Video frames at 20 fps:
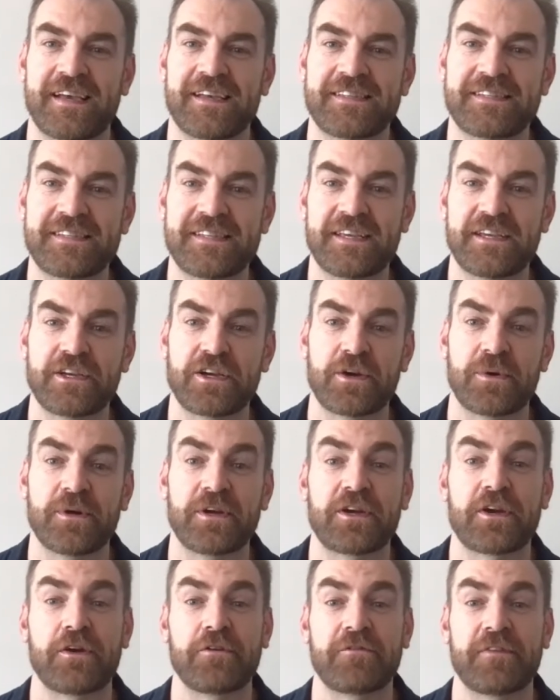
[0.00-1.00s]
CEO and
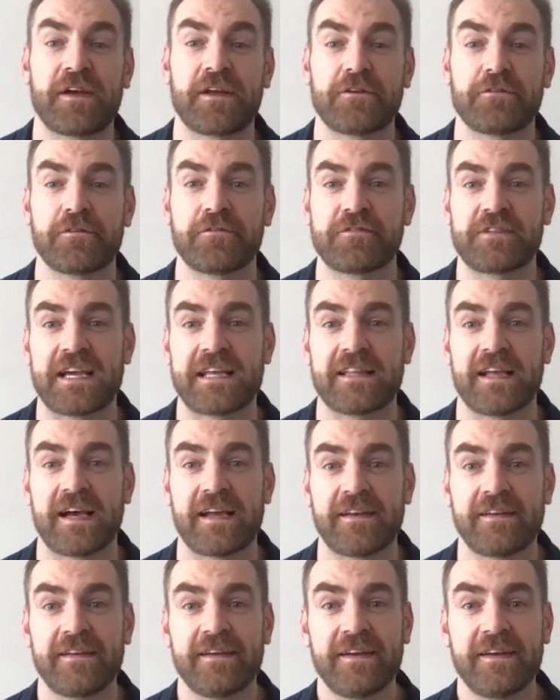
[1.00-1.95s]
co-founder of Daylight.